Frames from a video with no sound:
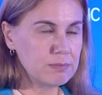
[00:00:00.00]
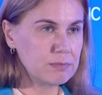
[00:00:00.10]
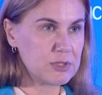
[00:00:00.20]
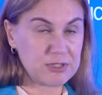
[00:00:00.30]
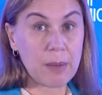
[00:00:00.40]

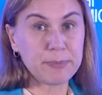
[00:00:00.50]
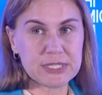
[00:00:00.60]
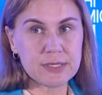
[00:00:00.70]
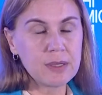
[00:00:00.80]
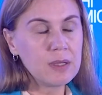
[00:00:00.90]

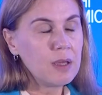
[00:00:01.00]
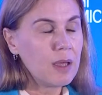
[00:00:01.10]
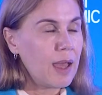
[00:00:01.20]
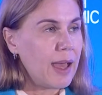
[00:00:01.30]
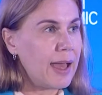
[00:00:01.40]
disrupted.
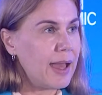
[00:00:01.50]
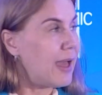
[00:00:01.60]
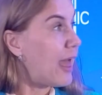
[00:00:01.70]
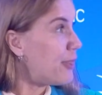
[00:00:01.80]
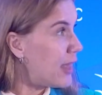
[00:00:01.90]

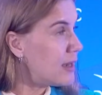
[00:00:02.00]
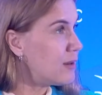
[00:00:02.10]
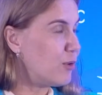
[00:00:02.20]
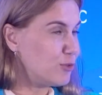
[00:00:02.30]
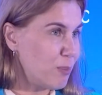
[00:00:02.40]
And
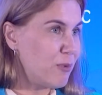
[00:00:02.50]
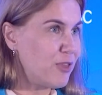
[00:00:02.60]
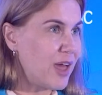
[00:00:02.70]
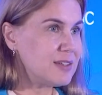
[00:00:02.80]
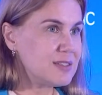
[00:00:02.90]
then on top of
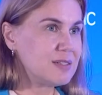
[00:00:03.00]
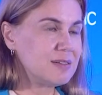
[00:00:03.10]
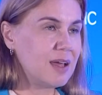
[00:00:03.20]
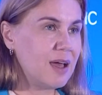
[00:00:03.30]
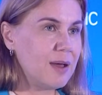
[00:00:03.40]
that,
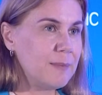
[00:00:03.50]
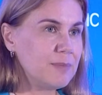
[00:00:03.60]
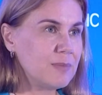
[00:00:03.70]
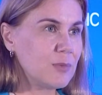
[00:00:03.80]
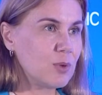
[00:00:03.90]

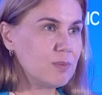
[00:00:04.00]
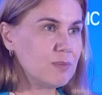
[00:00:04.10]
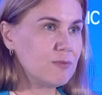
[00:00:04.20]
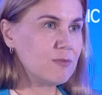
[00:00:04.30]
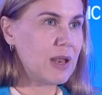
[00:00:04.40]

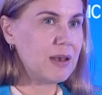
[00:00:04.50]
well,